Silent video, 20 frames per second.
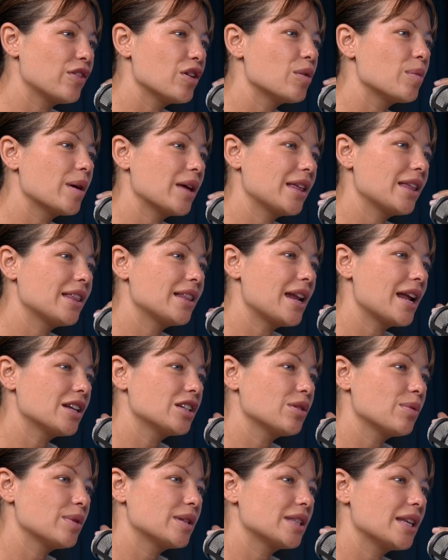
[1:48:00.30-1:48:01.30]
film where Heath
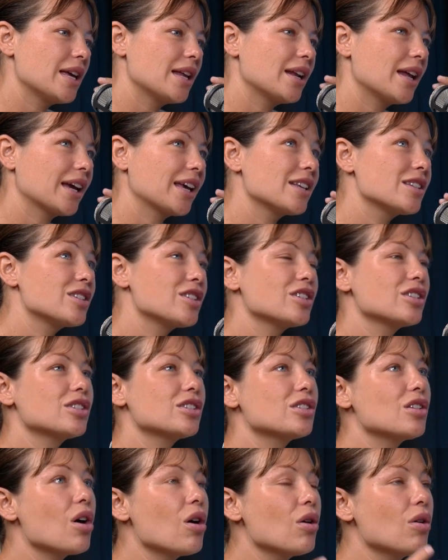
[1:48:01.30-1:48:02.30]
Ledger was in, like it's
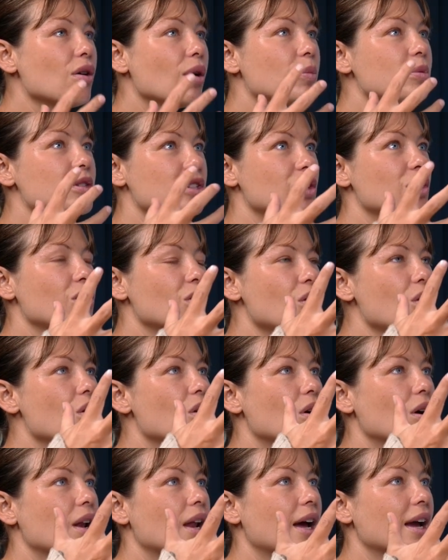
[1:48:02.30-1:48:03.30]
just so
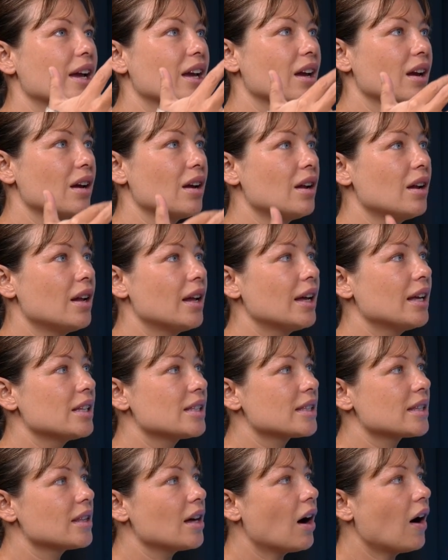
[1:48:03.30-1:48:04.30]
obscure. Like
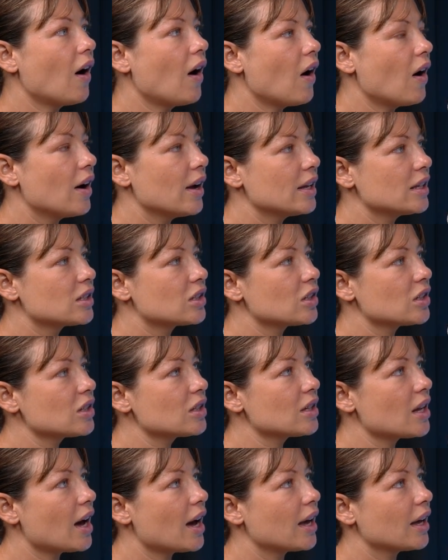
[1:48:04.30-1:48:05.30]
the art is
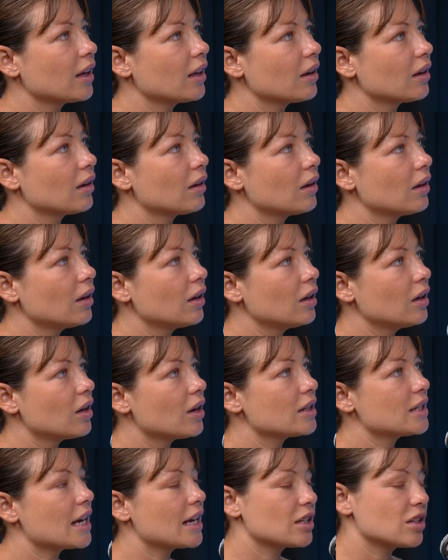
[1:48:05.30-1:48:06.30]
just like, you know,
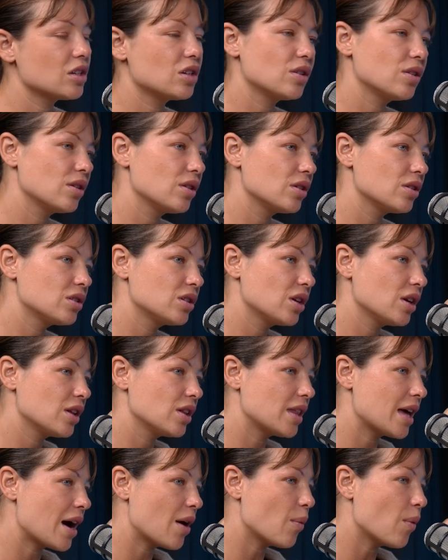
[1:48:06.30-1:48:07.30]
it takes you to
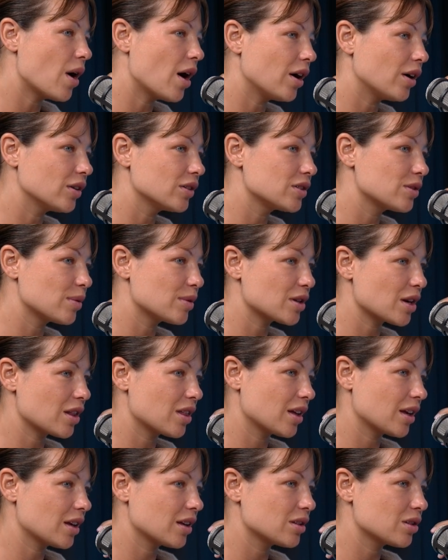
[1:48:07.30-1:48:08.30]
their worlds, which I
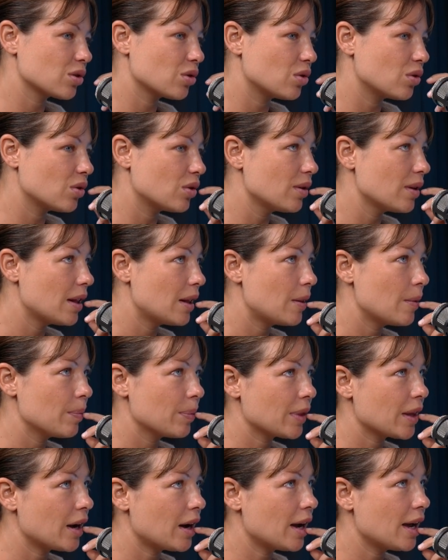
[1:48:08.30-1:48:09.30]
think is cool.
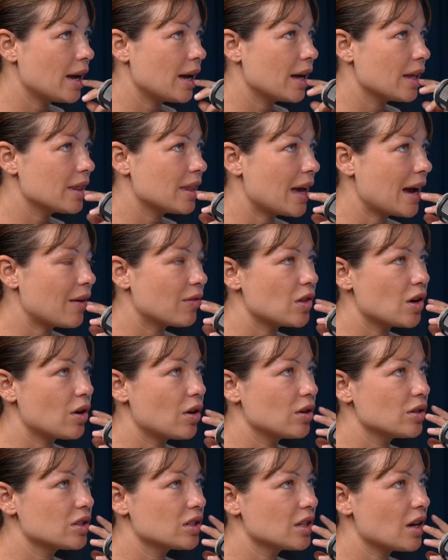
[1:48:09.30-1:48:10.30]
they have
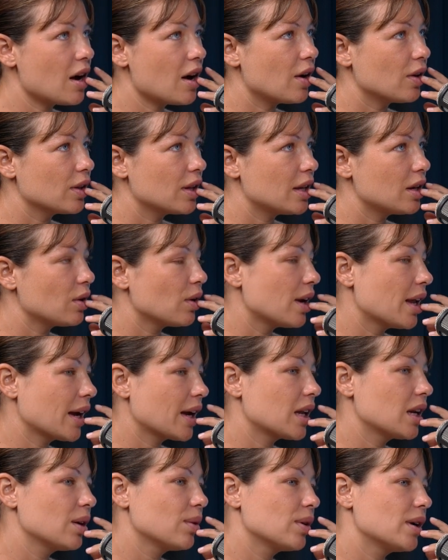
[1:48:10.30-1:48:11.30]
their own style. They're not
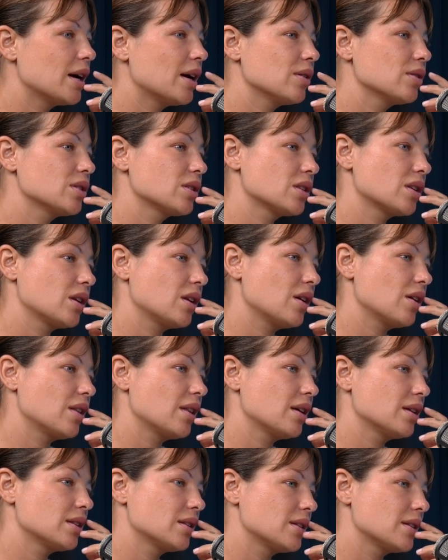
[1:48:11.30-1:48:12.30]
like anyone else, you know.
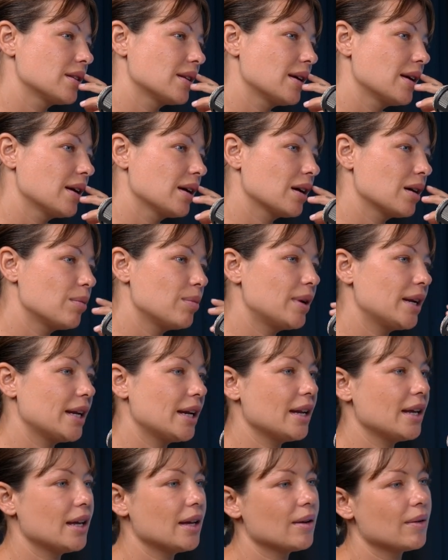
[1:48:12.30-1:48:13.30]
They're
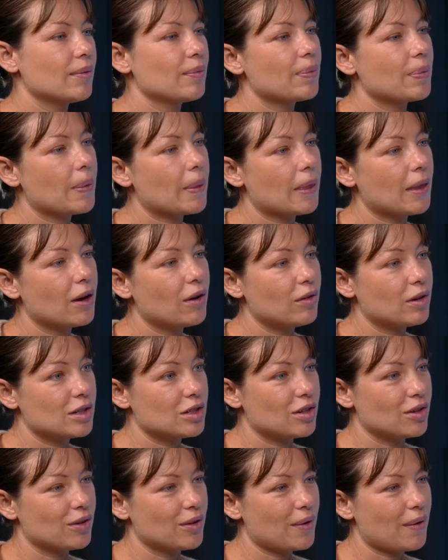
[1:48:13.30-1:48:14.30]
completely
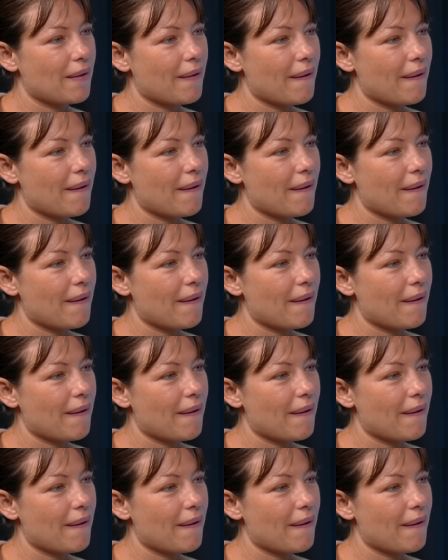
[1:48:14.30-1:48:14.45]
original.